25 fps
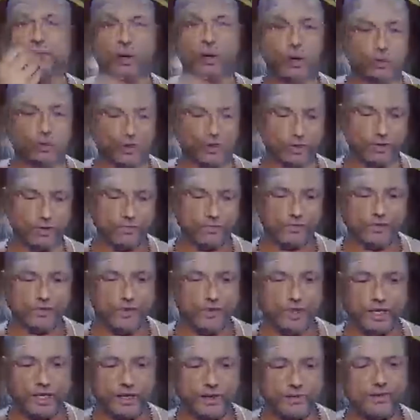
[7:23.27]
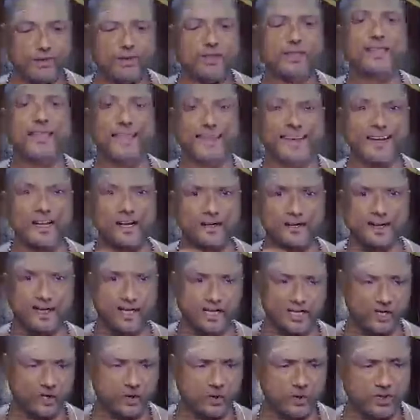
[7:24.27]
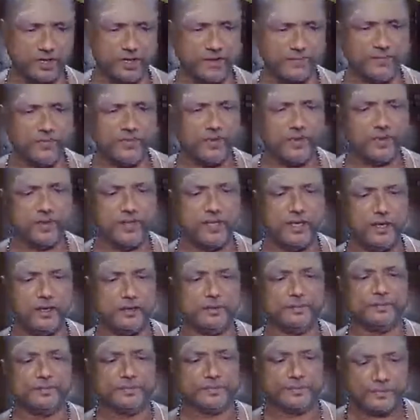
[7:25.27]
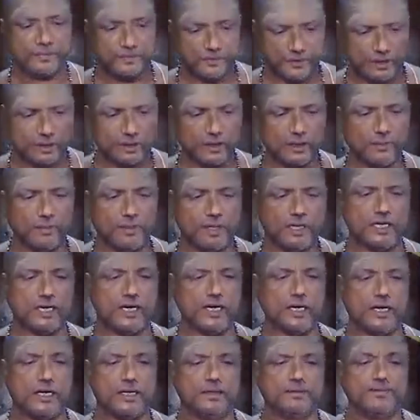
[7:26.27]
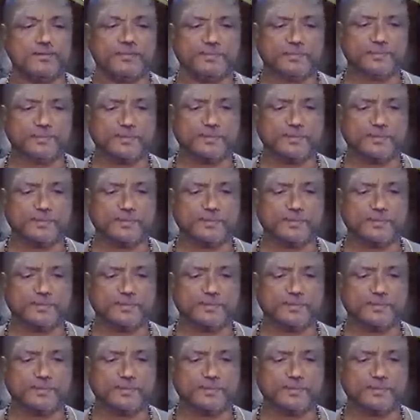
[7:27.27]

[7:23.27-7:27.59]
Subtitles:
the mouth, the inner tongue actually, the makara.